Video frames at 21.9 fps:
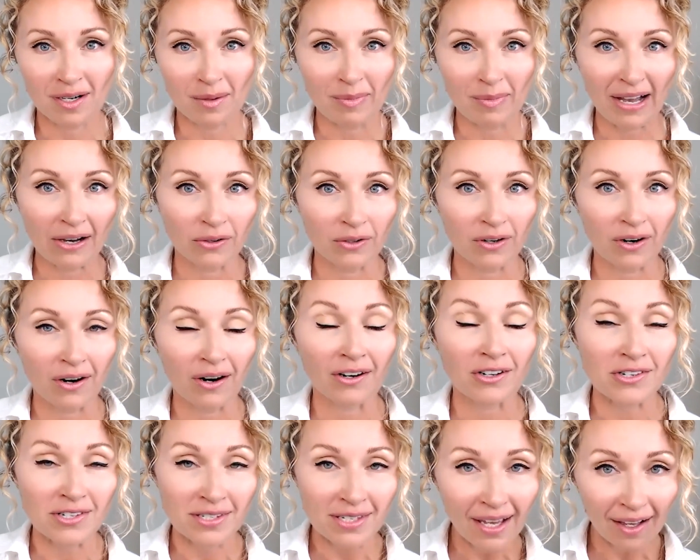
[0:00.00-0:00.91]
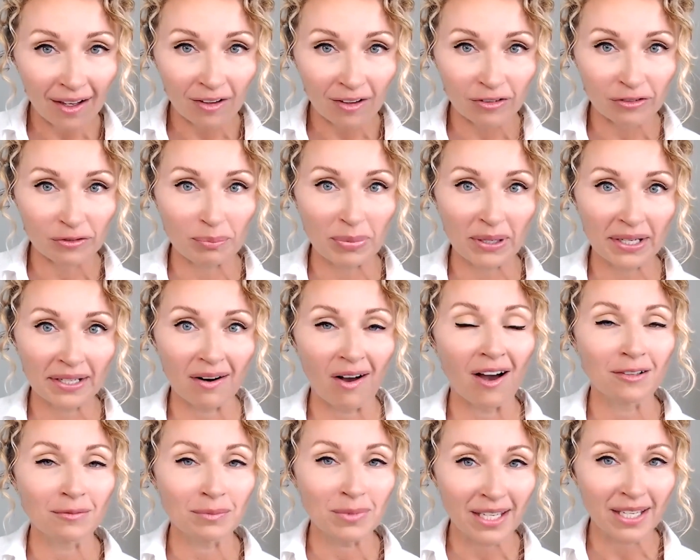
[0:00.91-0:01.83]
about herself, but
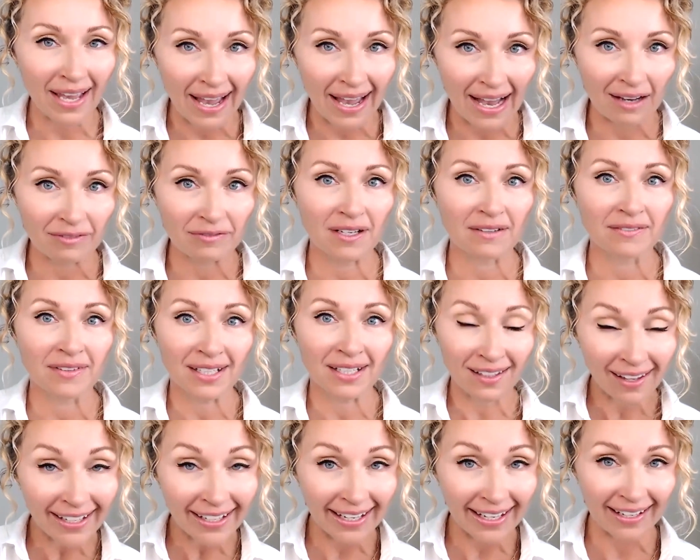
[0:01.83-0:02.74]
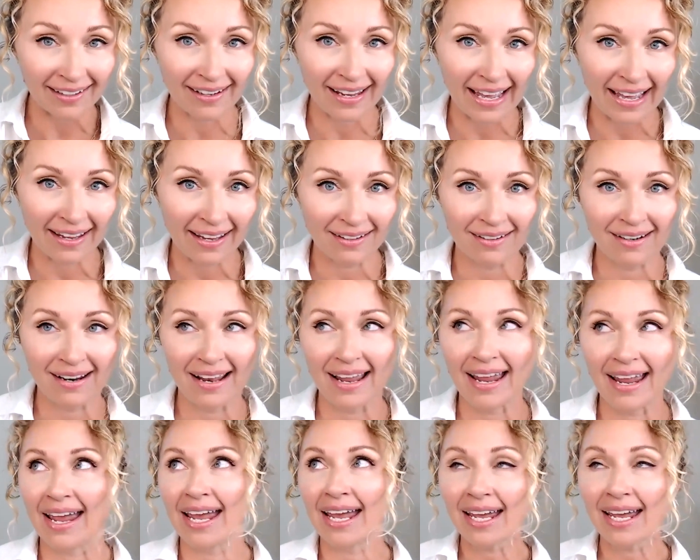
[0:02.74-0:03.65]
on behalf of a client. And
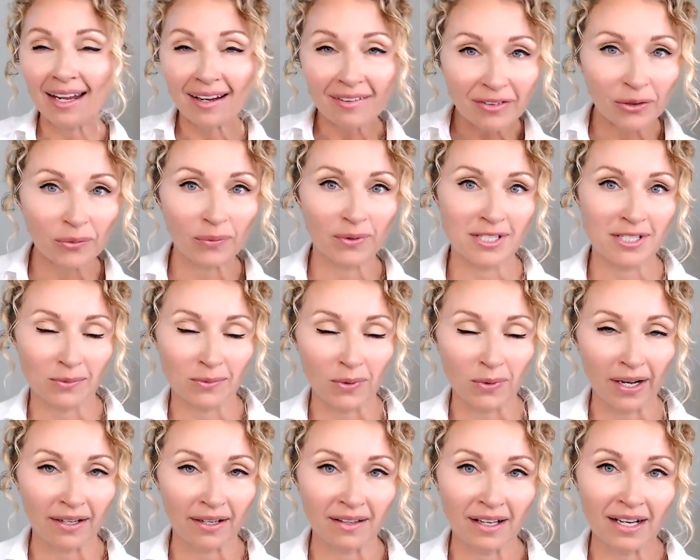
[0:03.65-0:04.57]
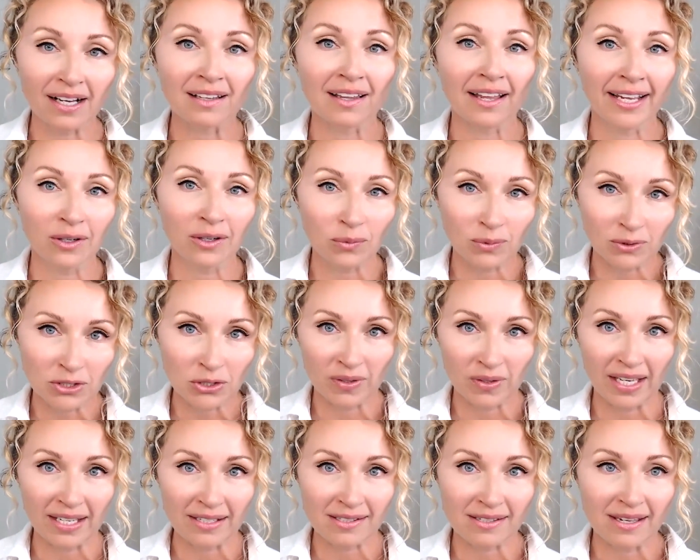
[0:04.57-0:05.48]
every once in a while, a client will do
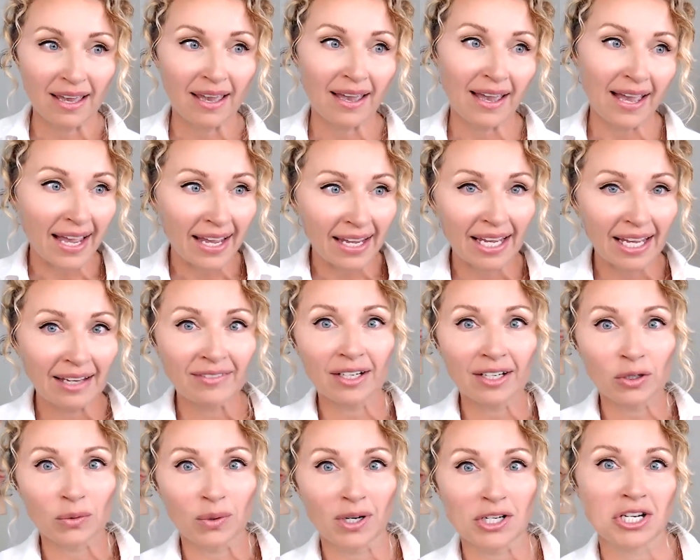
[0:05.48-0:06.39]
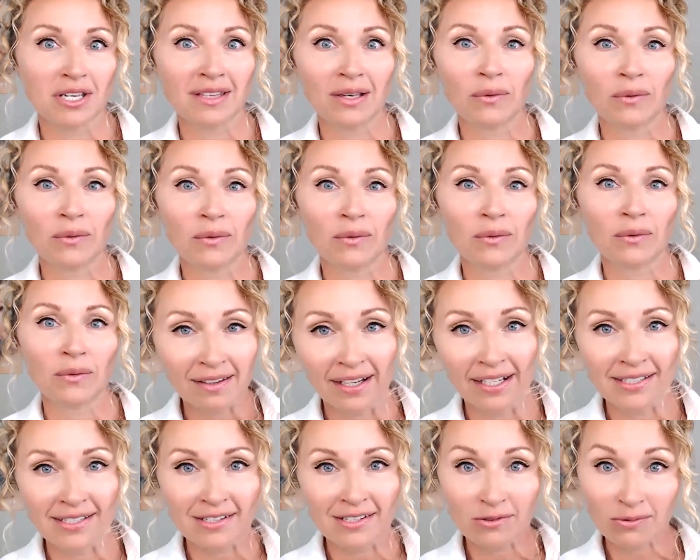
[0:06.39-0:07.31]
this. Hey, I've got a question that one of my
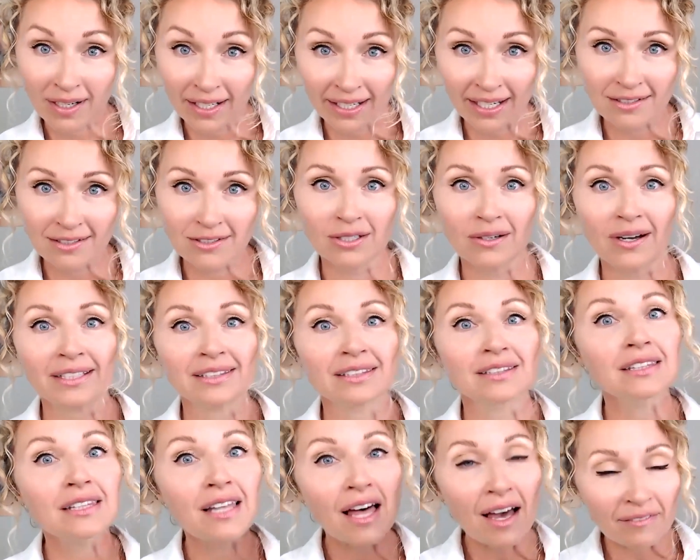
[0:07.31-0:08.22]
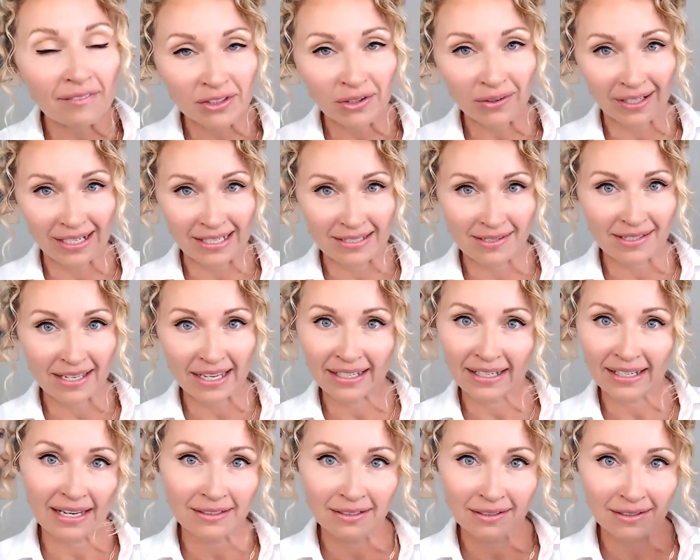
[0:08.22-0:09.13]
clients is running into. I'd love your
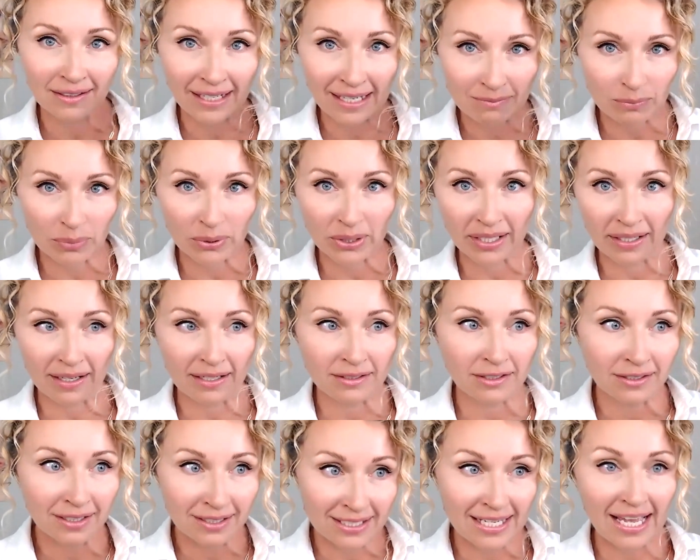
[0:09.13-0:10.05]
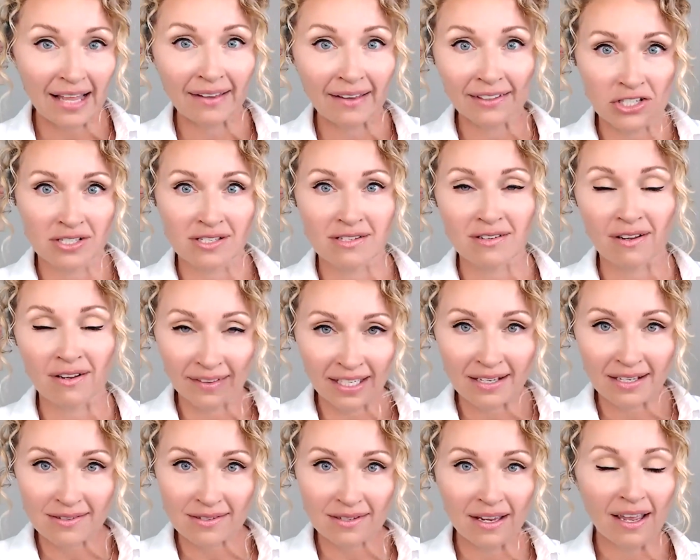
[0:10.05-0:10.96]
insight and your input and your intelligence on
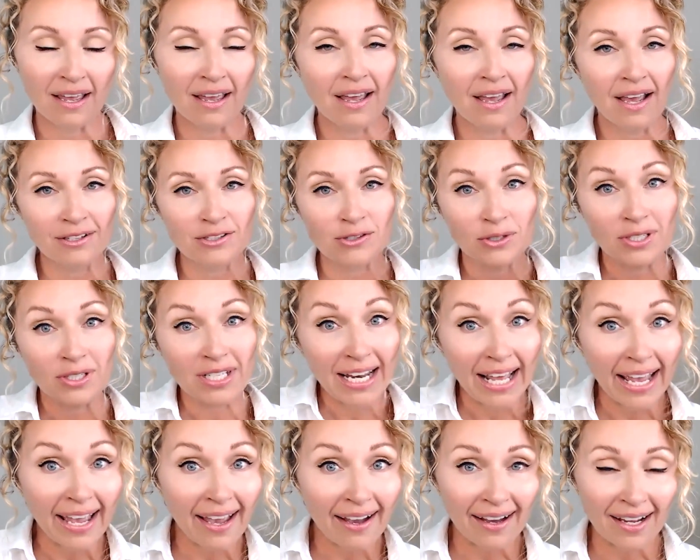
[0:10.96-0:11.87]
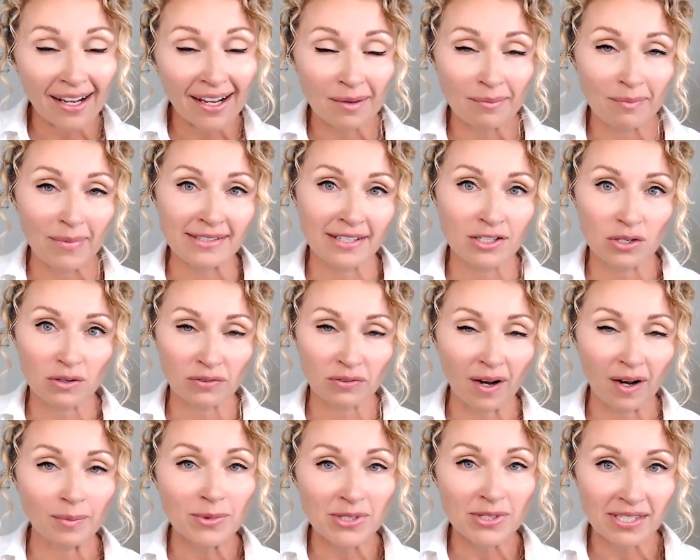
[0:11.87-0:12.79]
this. So today I got a message
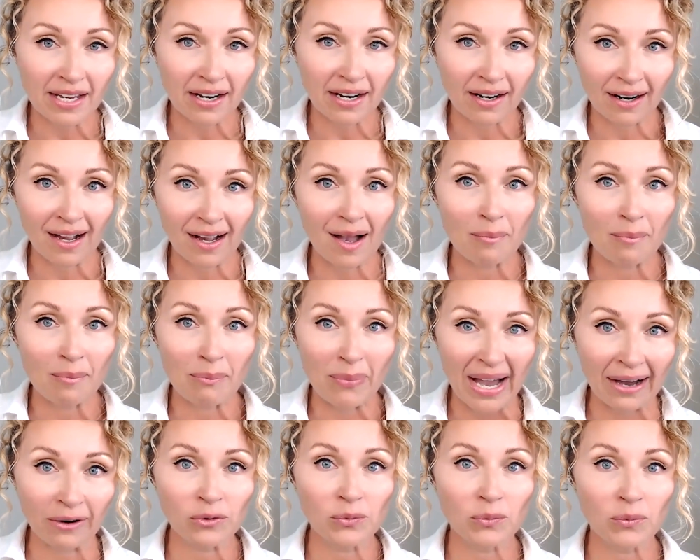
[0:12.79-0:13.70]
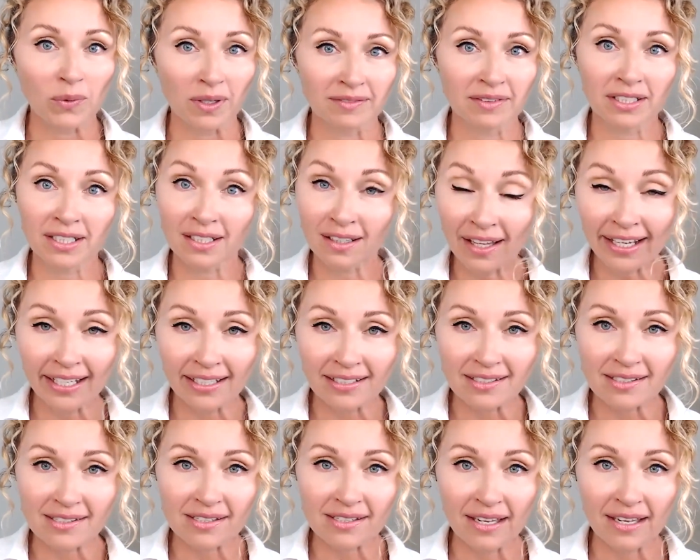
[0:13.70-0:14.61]
from Sara about one of her
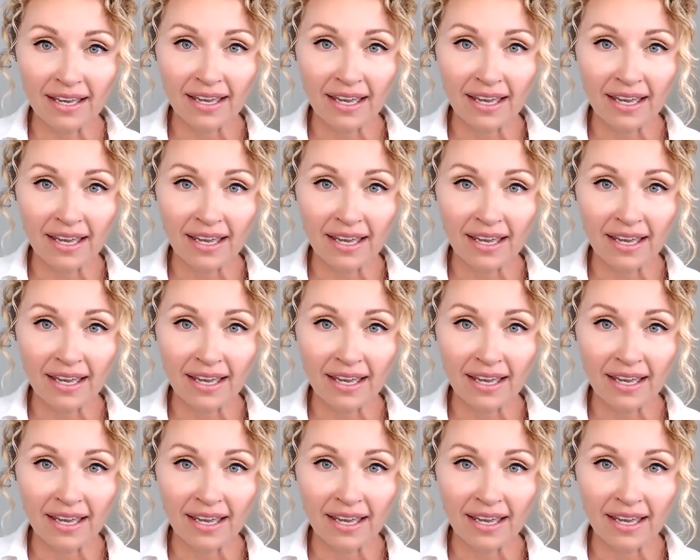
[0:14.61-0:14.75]
clients.